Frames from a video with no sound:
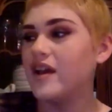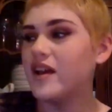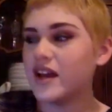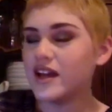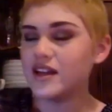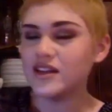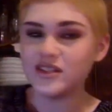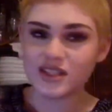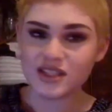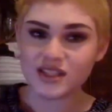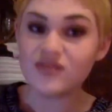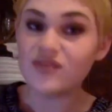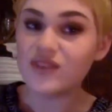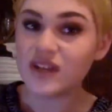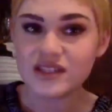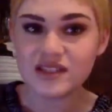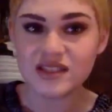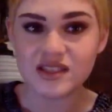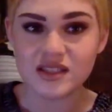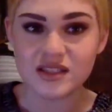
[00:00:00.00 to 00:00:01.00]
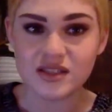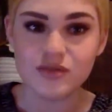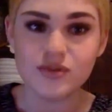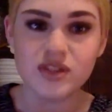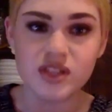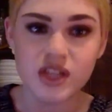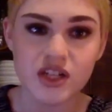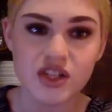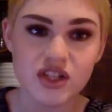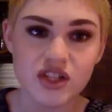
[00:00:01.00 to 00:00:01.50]
and just facing this
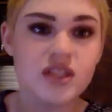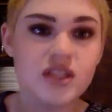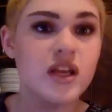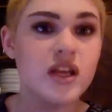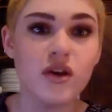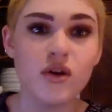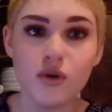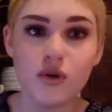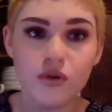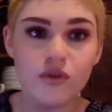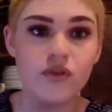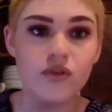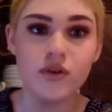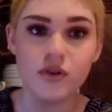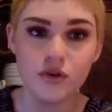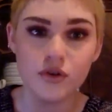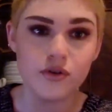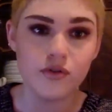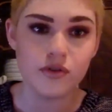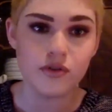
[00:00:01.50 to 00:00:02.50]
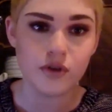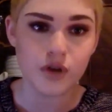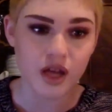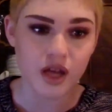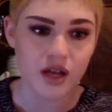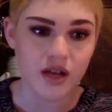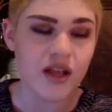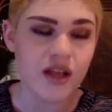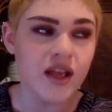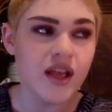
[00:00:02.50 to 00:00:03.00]
rejection like over and over
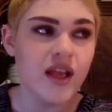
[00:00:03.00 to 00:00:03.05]
again.